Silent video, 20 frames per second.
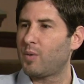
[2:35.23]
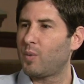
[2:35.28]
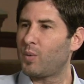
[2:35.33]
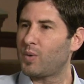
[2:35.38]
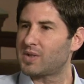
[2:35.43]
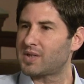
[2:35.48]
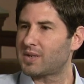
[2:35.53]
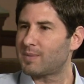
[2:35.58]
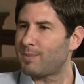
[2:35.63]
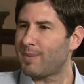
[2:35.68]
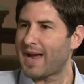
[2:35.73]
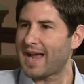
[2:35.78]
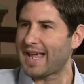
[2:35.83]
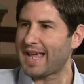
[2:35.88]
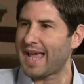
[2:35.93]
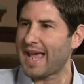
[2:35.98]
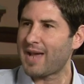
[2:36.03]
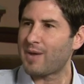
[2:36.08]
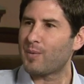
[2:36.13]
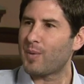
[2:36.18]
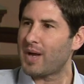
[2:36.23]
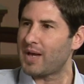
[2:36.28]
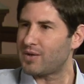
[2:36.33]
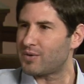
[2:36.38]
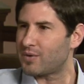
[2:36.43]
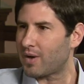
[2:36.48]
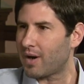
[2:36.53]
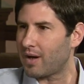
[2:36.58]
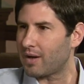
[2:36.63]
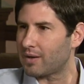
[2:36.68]
was my gateway
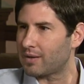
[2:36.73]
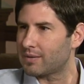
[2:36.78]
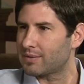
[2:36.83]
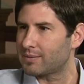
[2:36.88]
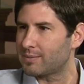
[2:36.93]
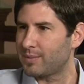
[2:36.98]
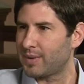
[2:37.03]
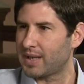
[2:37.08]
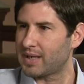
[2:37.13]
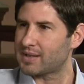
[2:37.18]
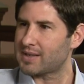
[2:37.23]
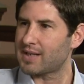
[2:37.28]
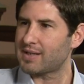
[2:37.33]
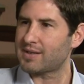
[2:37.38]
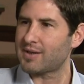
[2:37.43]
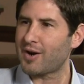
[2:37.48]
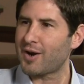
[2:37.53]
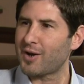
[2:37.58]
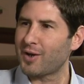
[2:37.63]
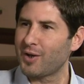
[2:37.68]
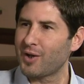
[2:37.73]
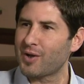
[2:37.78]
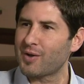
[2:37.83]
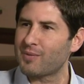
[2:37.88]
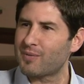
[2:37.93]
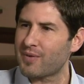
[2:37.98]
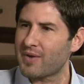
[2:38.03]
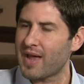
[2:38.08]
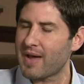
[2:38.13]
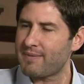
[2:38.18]
drug because I started
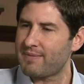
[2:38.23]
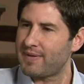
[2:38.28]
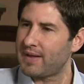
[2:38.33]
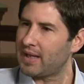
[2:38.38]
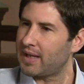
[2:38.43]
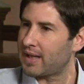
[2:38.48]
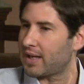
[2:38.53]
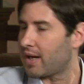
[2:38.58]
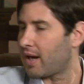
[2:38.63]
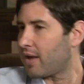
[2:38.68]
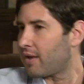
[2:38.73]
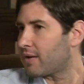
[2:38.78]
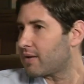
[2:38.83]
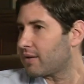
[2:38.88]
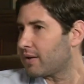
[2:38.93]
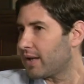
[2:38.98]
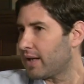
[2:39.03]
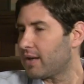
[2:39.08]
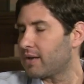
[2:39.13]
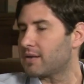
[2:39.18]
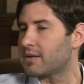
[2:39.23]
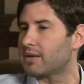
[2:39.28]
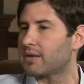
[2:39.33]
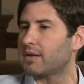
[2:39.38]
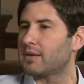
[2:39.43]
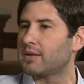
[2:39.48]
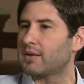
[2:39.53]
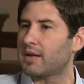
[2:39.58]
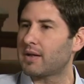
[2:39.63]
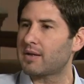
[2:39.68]
looking for that feeling in other literature,
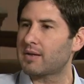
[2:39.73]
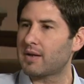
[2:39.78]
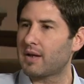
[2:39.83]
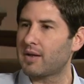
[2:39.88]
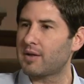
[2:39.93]
other